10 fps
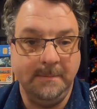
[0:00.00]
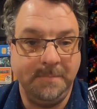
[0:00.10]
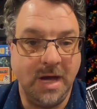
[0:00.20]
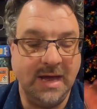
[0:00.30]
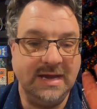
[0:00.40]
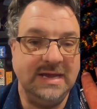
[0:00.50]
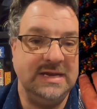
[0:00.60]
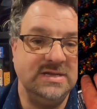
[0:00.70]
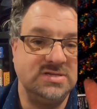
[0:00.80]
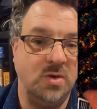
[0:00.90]
But
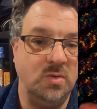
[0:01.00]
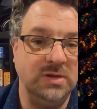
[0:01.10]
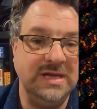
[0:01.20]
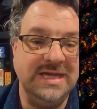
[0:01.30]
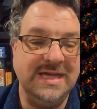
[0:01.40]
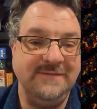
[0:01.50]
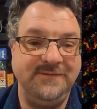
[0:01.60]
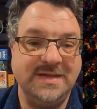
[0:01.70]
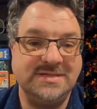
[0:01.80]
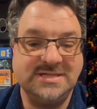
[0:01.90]
it is only
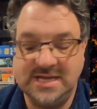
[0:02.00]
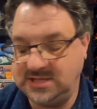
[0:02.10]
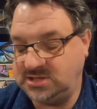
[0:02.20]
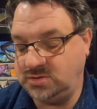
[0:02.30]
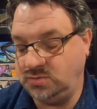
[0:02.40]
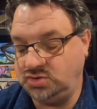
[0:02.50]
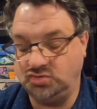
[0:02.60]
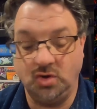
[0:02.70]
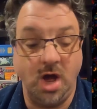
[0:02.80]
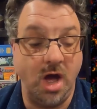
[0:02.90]
if it says to
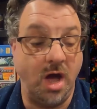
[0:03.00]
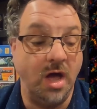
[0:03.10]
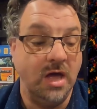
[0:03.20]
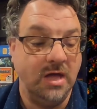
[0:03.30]
draw.